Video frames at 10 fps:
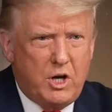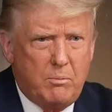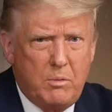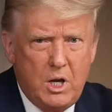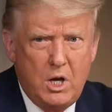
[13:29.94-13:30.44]

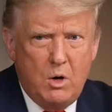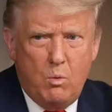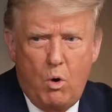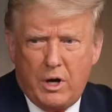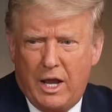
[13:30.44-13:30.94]
him
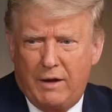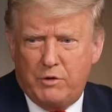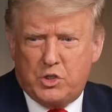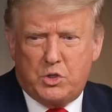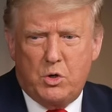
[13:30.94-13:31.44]
walk out of
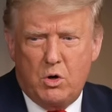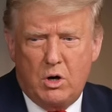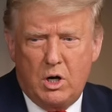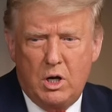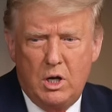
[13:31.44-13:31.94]
a
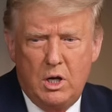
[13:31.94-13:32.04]
store